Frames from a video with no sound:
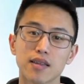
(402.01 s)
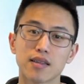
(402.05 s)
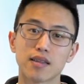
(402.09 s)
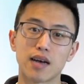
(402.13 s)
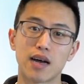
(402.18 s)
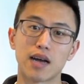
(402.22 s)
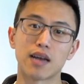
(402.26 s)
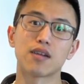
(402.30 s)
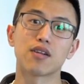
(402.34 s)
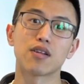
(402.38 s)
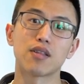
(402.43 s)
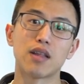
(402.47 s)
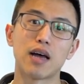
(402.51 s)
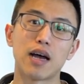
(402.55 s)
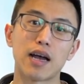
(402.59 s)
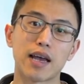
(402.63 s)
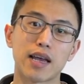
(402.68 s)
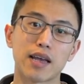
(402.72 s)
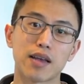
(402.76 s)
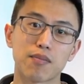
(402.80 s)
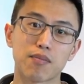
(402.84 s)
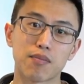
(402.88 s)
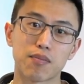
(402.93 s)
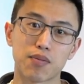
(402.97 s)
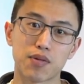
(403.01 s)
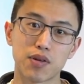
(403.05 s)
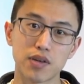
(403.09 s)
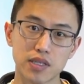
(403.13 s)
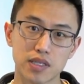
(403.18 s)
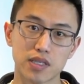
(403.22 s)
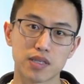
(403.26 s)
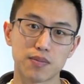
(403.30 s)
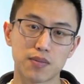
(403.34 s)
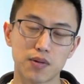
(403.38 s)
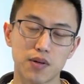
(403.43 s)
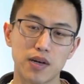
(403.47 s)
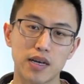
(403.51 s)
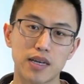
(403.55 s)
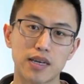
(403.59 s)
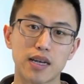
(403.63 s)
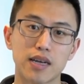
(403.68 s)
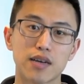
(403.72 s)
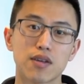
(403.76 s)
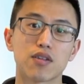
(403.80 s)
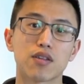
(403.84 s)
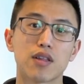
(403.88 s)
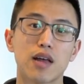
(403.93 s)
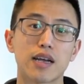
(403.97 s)
the underlying principle and
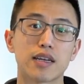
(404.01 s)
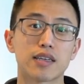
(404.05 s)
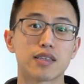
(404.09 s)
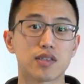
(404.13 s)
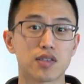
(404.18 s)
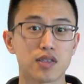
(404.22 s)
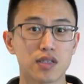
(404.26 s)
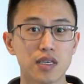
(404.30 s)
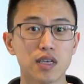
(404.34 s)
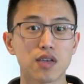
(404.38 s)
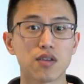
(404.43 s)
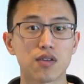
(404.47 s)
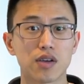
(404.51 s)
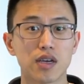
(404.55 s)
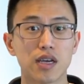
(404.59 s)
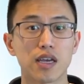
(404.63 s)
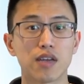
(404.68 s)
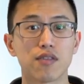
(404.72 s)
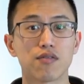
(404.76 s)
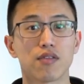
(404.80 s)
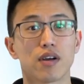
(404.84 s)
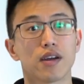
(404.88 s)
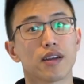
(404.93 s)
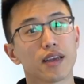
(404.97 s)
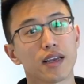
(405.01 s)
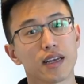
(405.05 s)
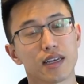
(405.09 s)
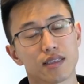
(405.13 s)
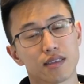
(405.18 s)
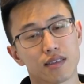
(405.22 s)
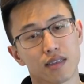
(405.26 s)
underlying secret in running a